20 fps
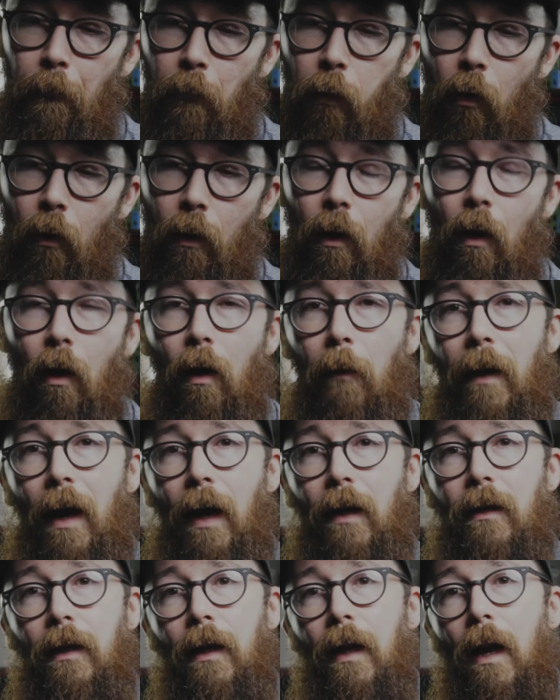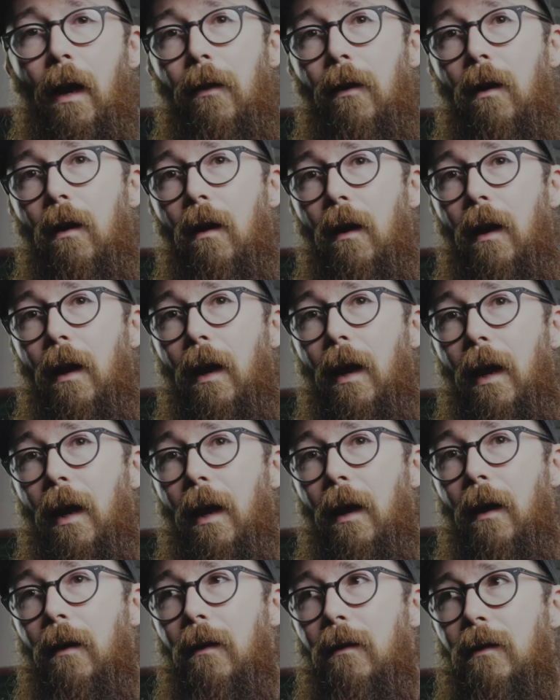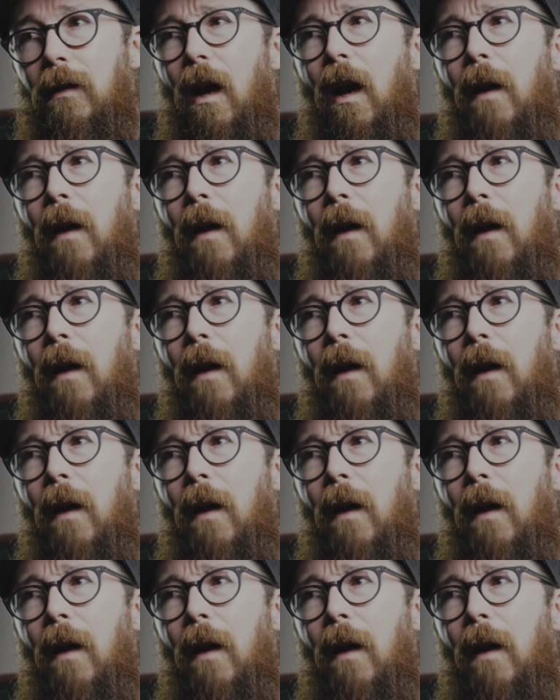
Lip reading: put it all back together, and